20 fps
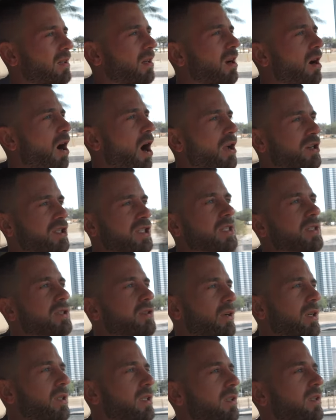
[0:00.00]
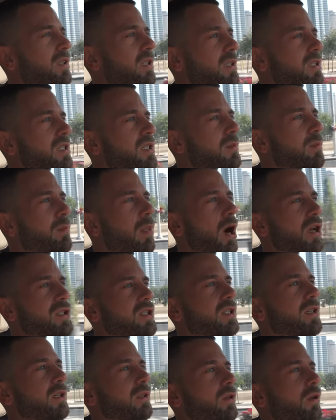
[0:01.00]
concentrated in spots
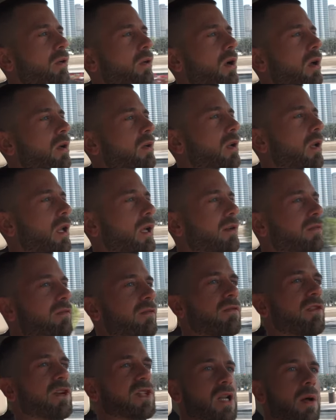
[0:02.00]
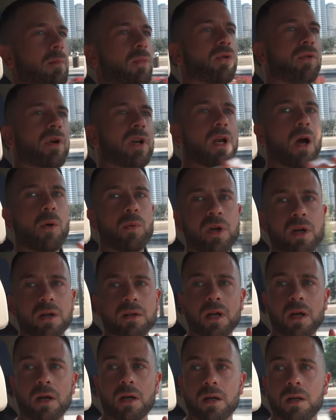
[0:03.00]
here in Doha. Like, for example, right now we are
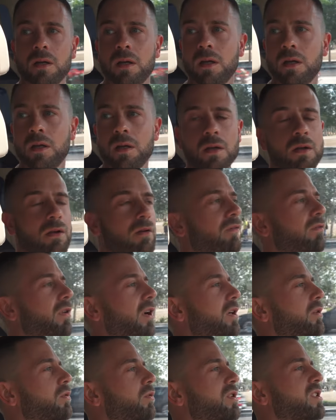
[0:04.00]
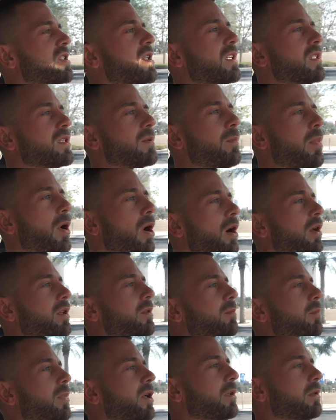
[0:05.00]
in a very touristic spot,
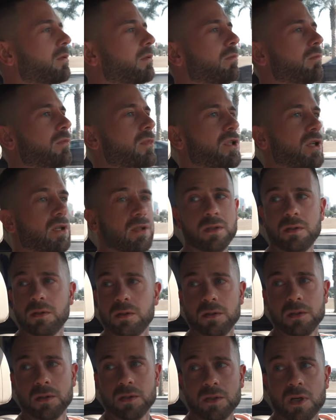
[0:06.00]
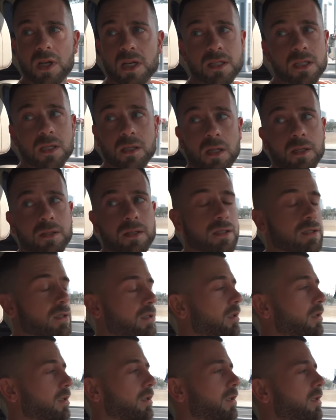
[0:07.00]
but you can see that
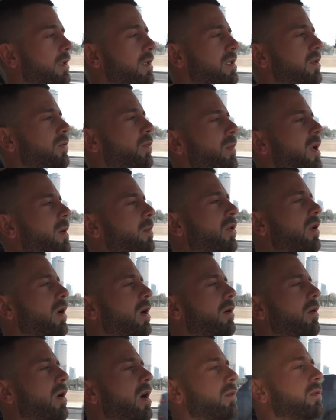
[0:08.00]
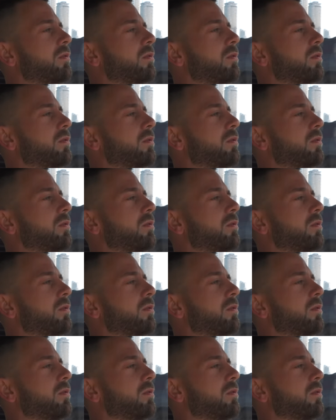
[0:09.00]
there's no people around.